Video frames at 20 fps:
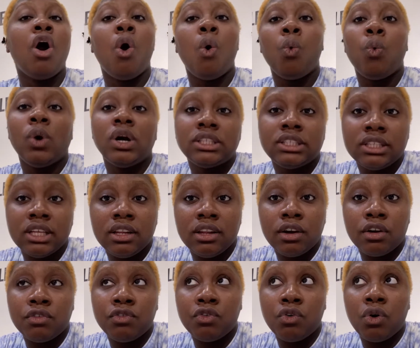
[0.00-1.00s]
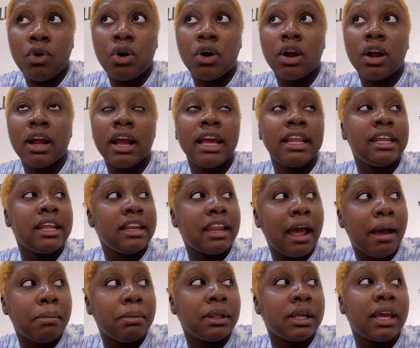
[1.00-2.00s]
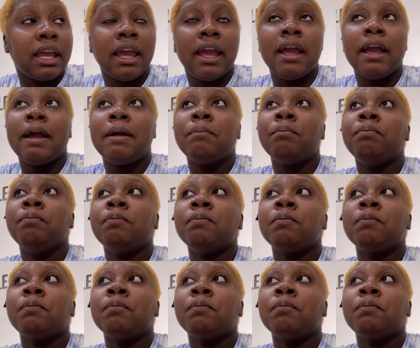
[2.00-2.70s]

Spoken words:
what to look for in an applicant,